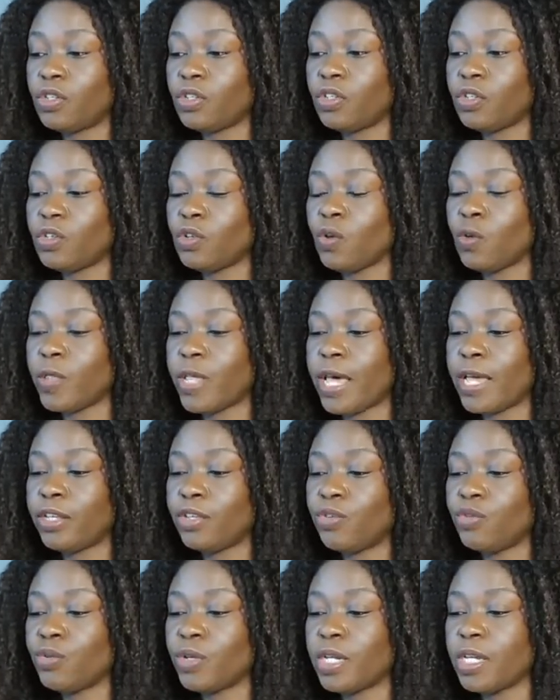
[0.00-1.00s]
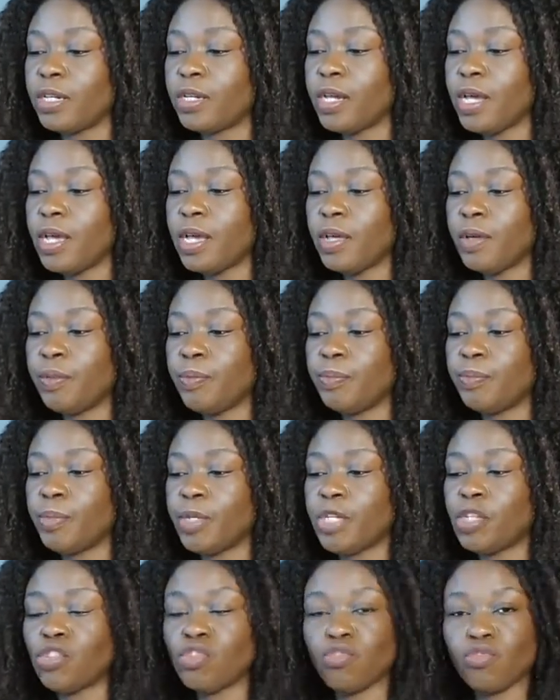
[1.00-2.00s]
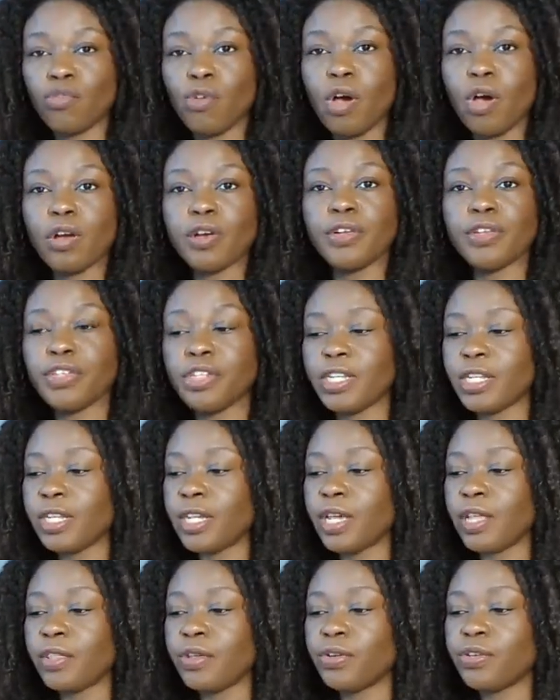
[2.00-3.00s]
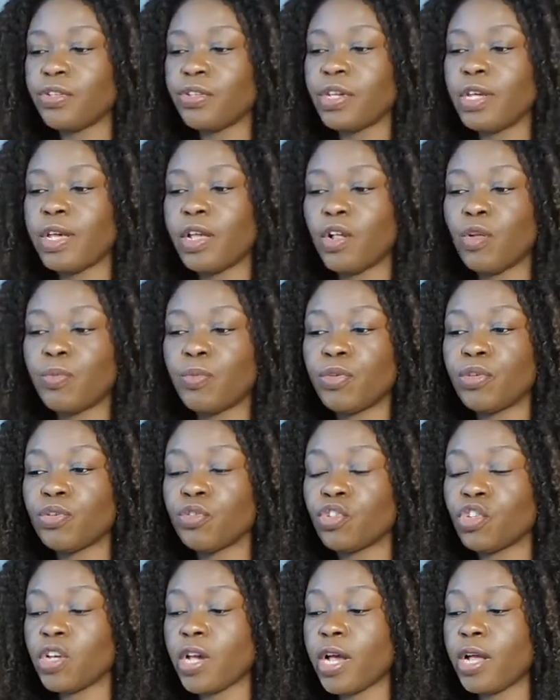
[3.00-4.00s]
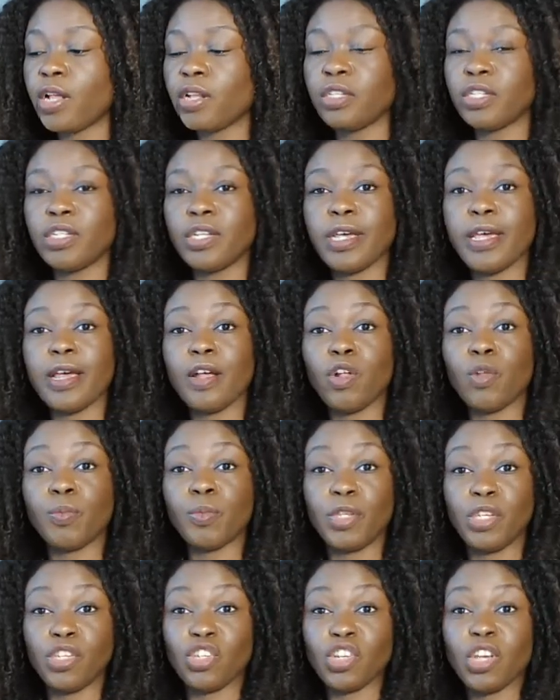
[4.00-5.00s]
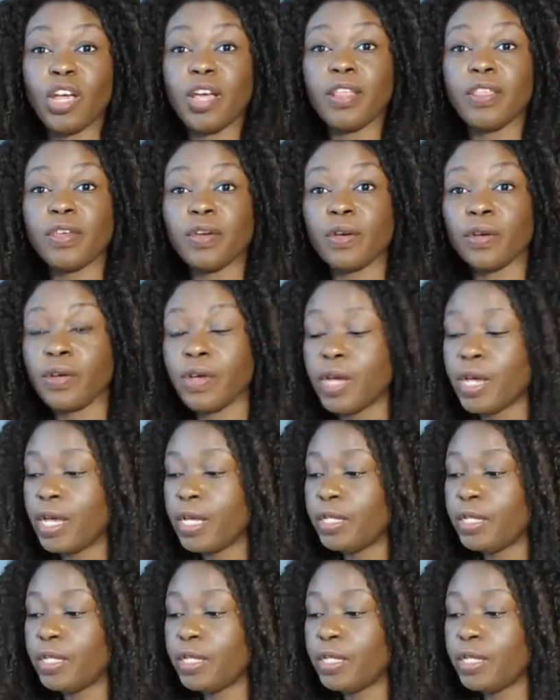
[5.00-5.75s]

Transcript: So that you can be stronger together, to help your child, to help each other,